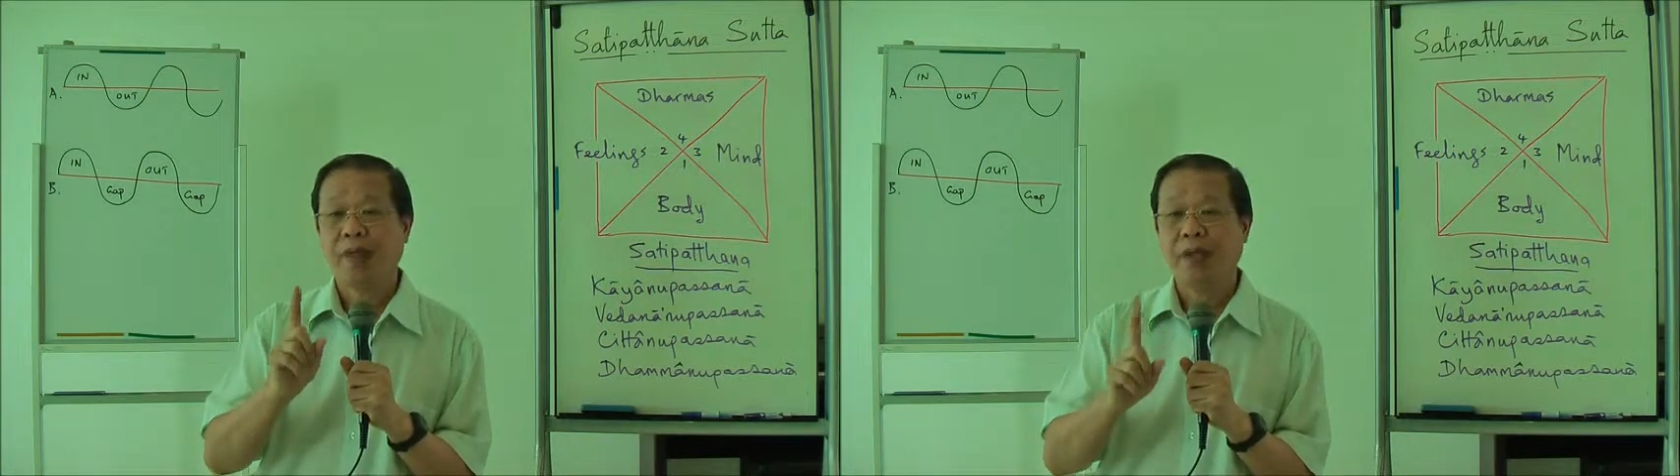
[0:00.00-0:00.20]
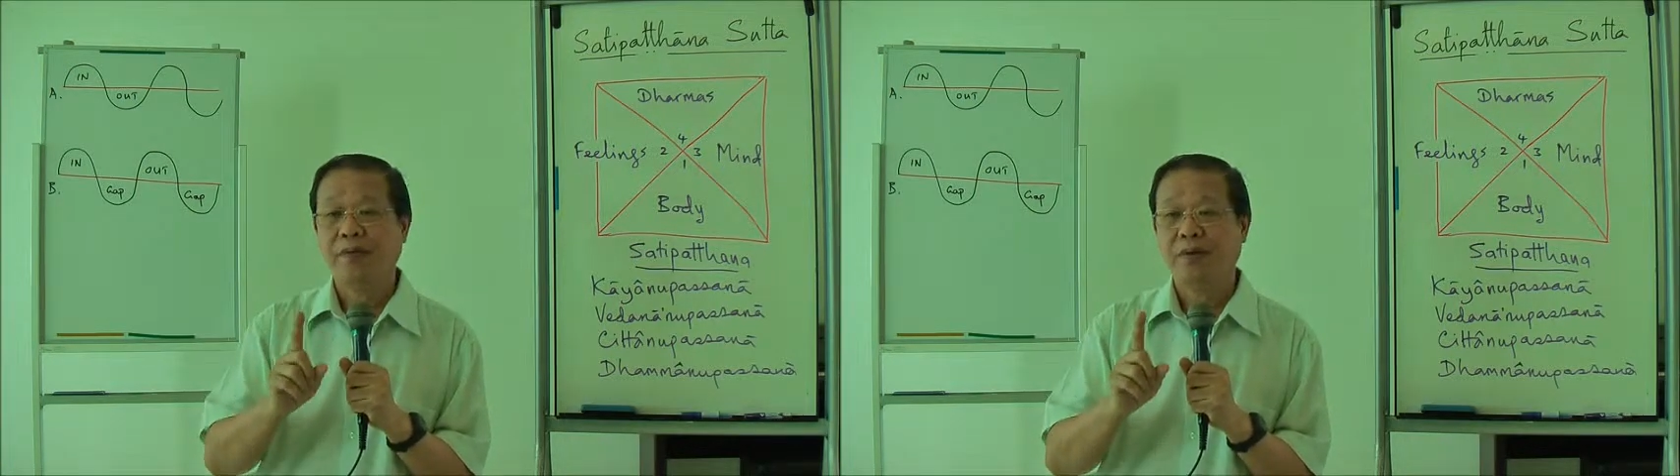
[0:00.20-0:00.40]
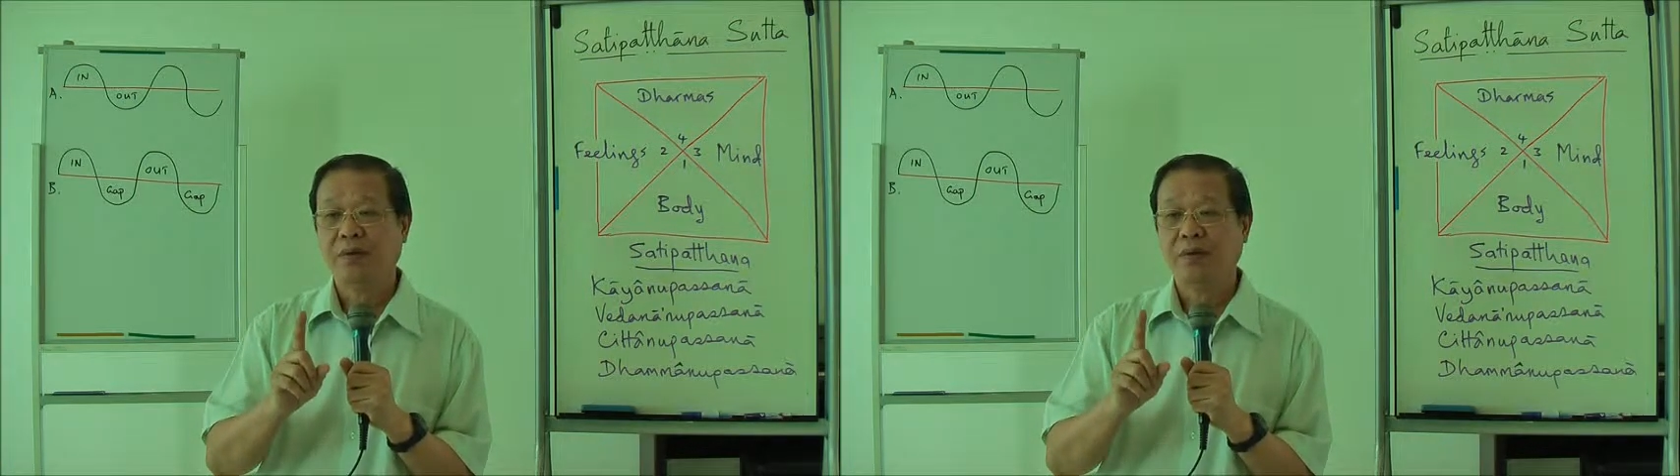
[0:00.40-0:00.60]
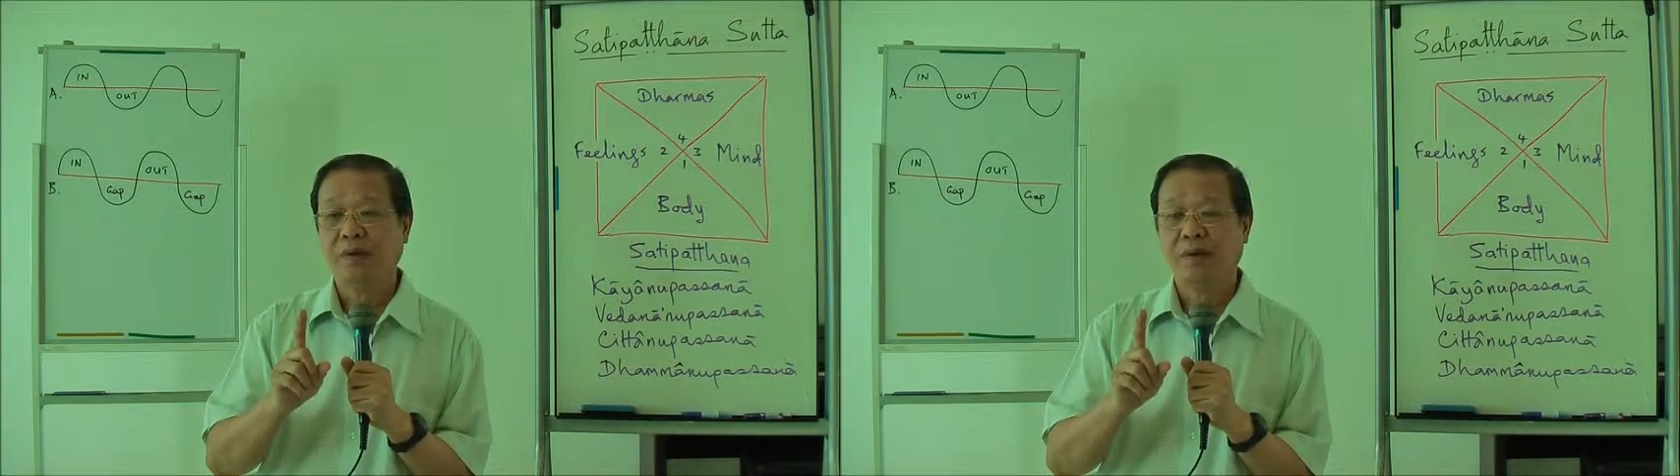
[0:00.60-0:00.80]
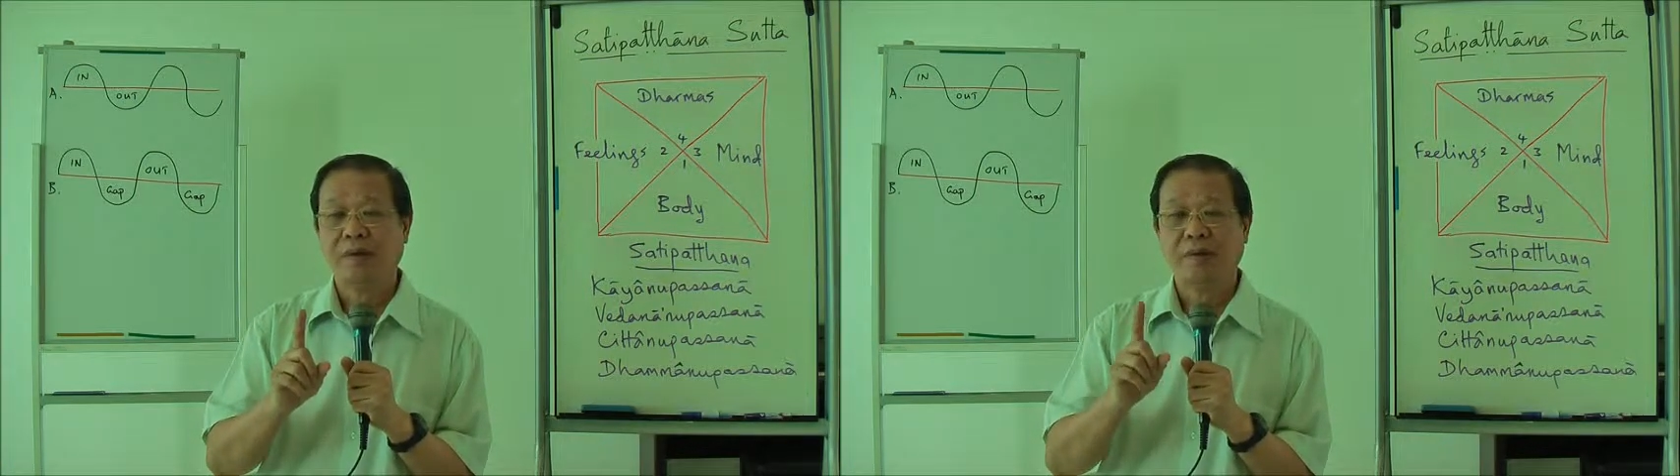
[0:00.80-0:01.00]
If
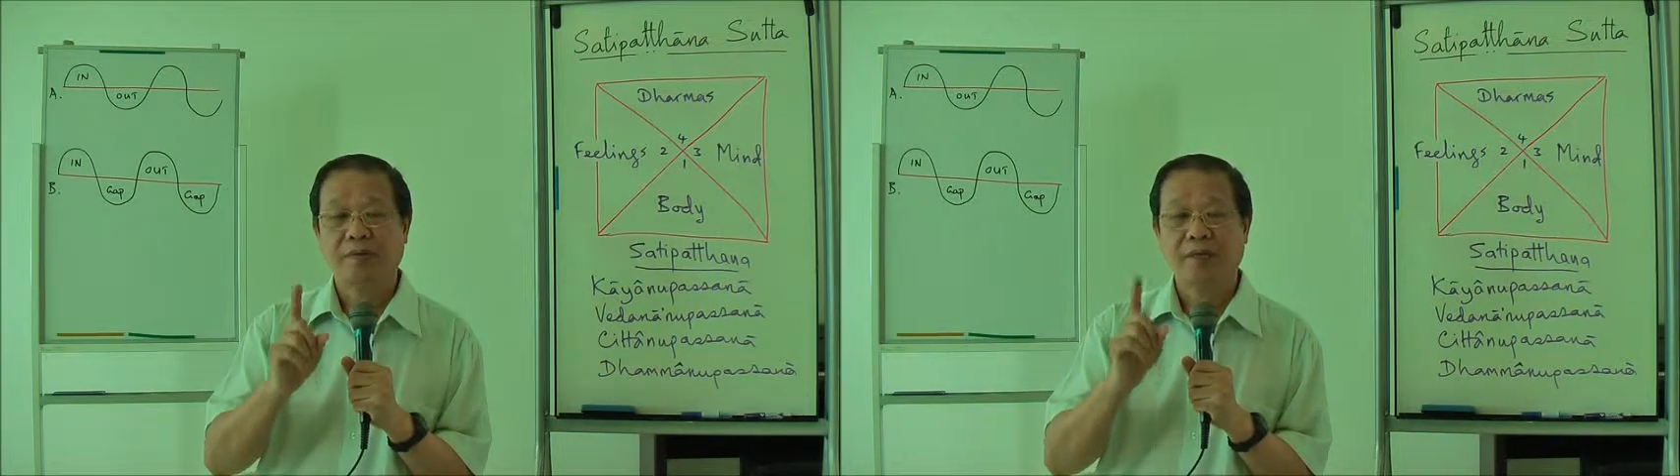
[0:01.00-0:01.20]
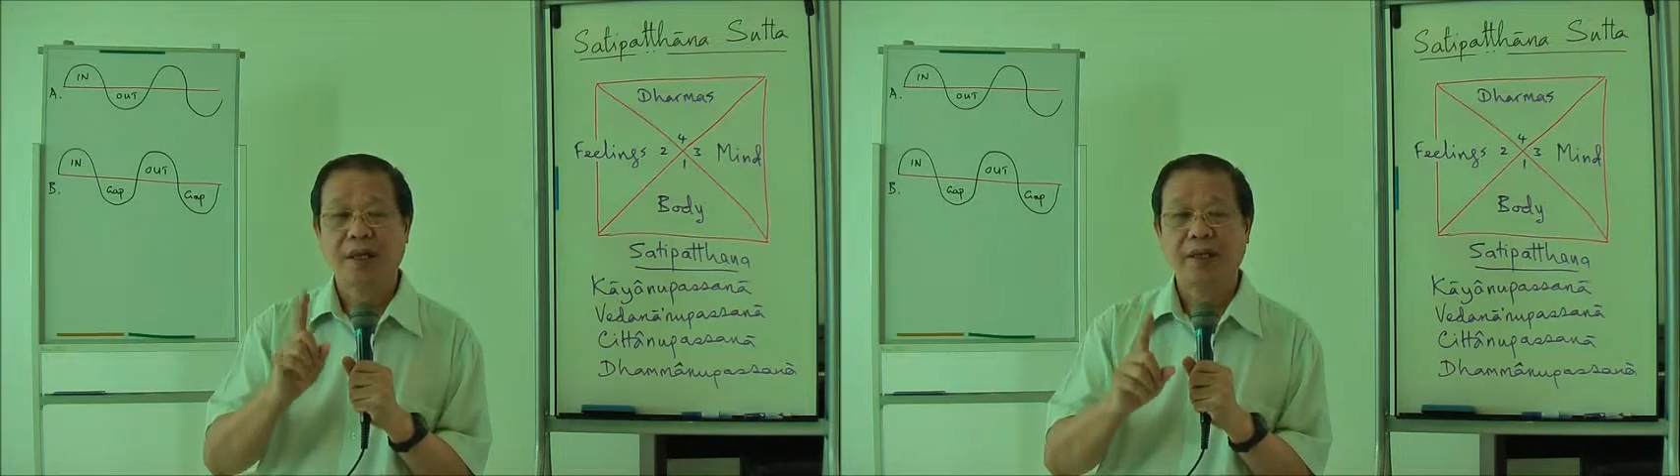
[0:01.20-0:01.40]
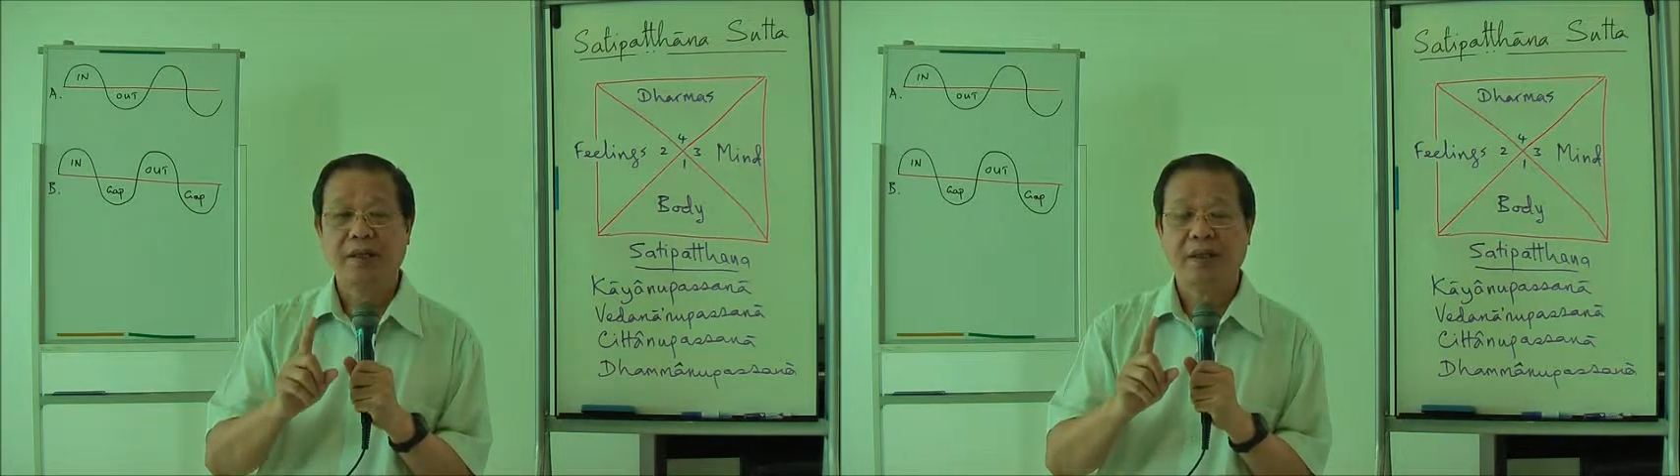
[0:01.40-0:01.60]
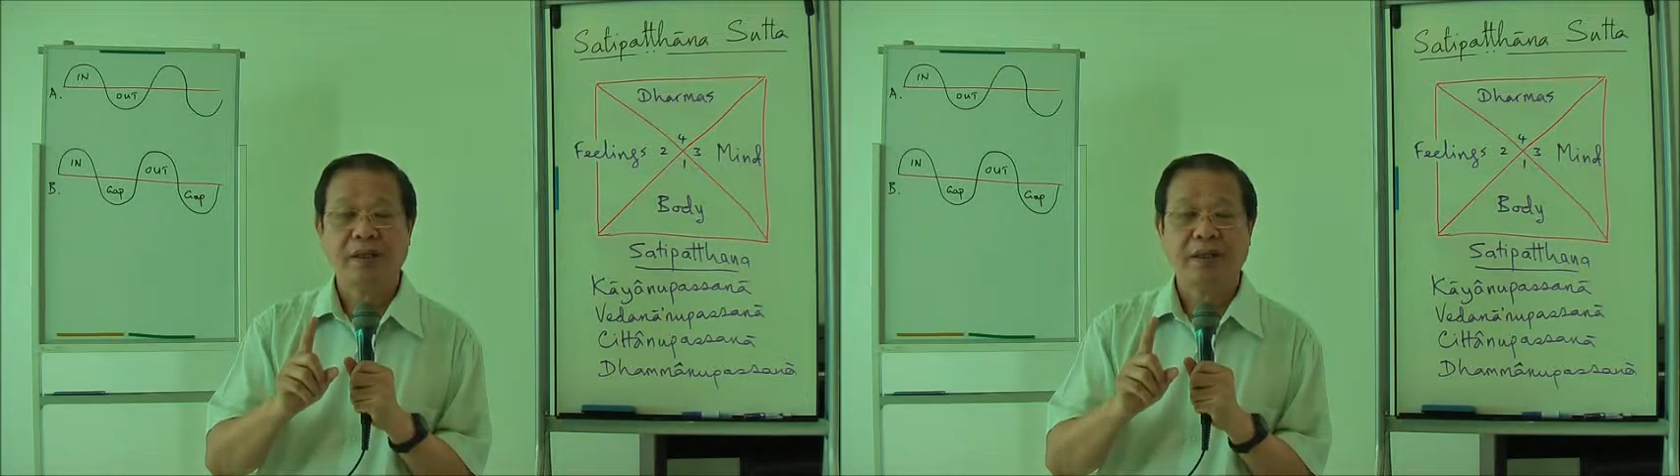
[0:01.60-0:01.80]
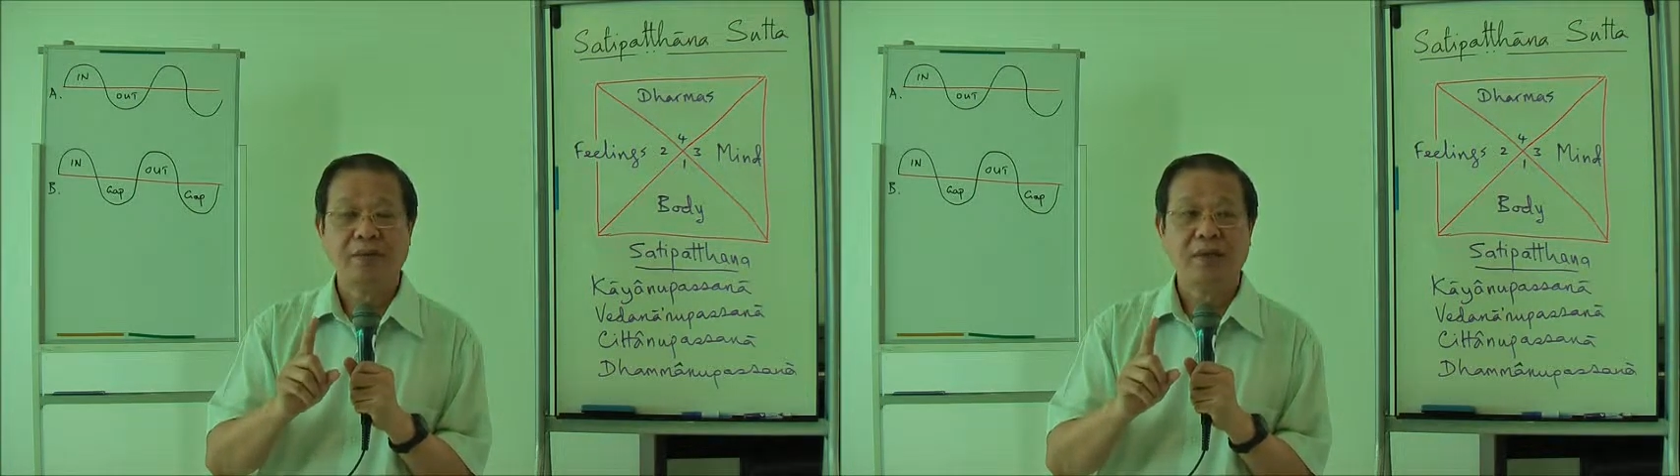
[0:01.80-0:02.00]
you find that
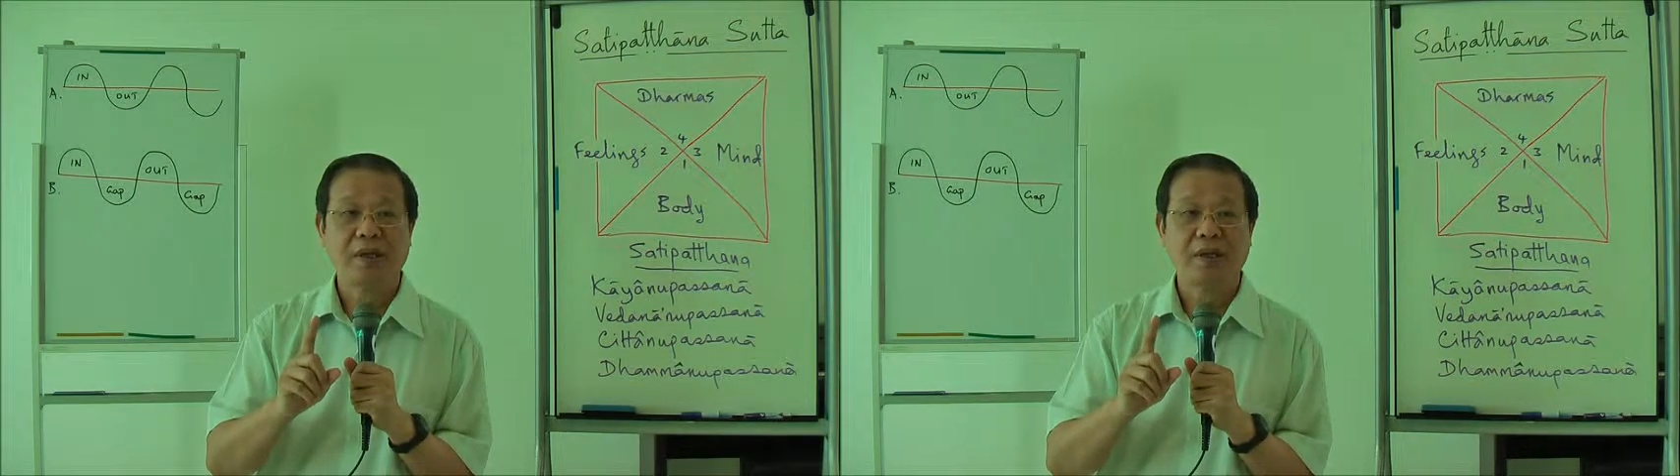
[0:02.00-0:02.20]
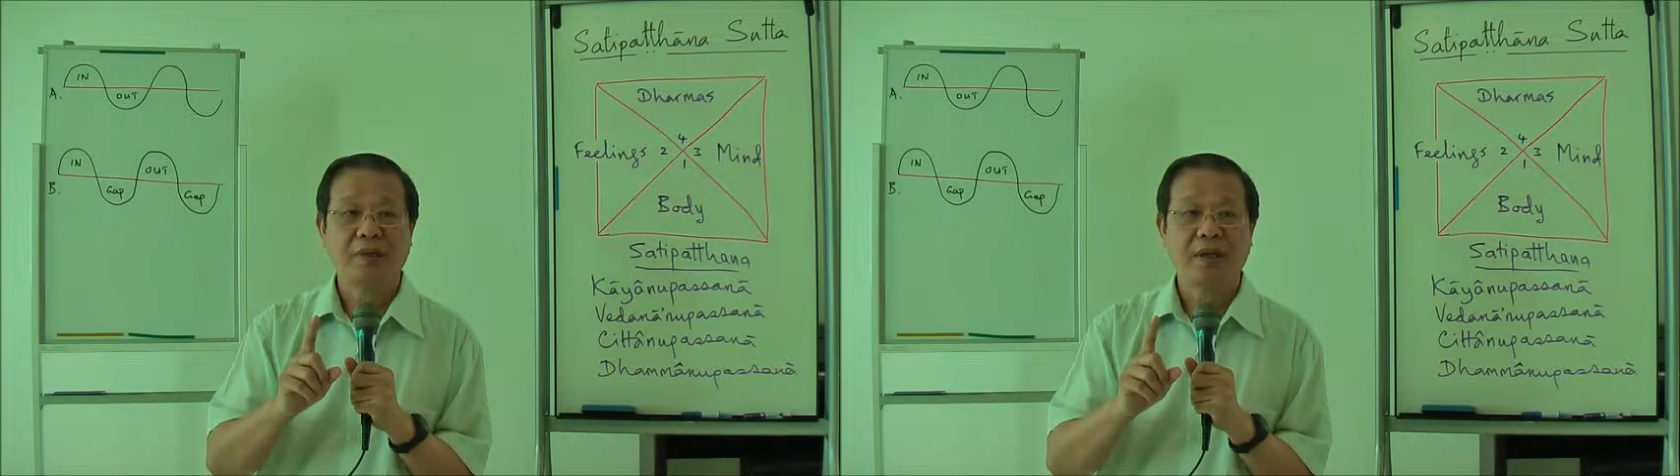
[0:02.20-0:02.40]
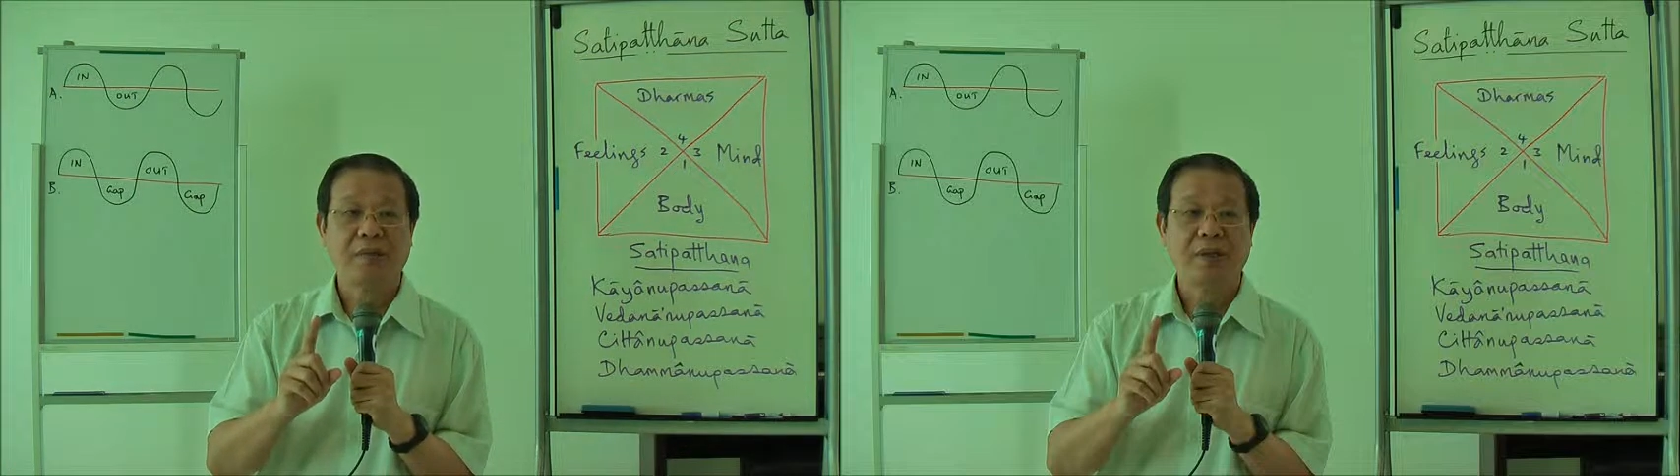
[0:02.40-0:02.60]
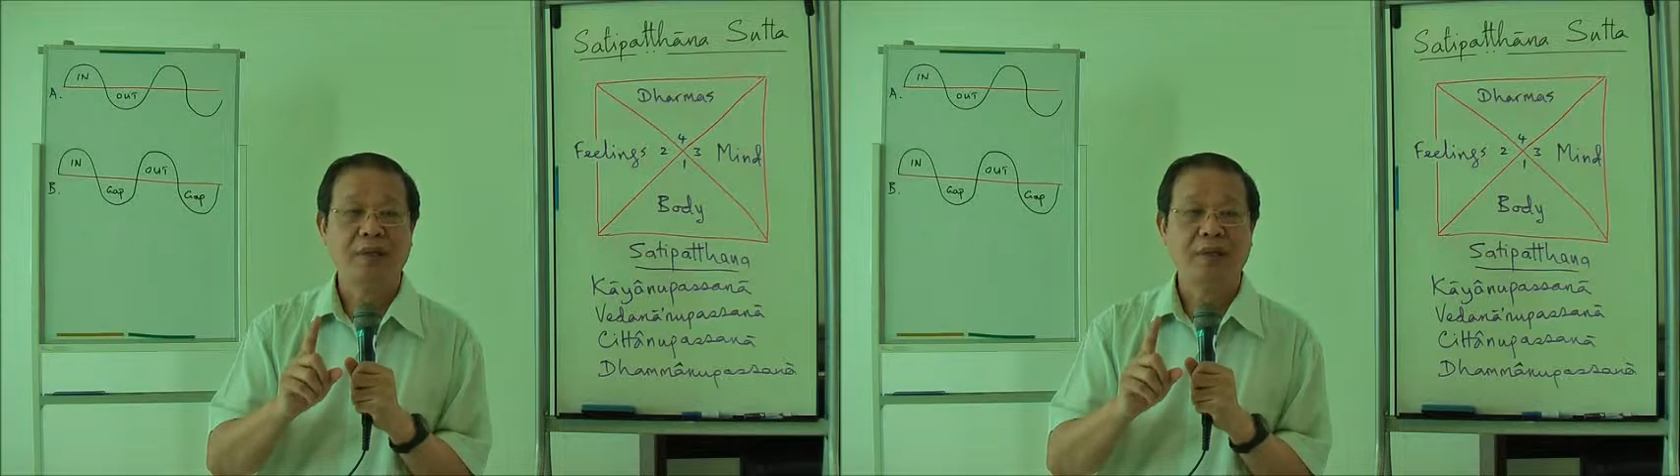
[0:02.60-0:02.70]
the counting doesn't help,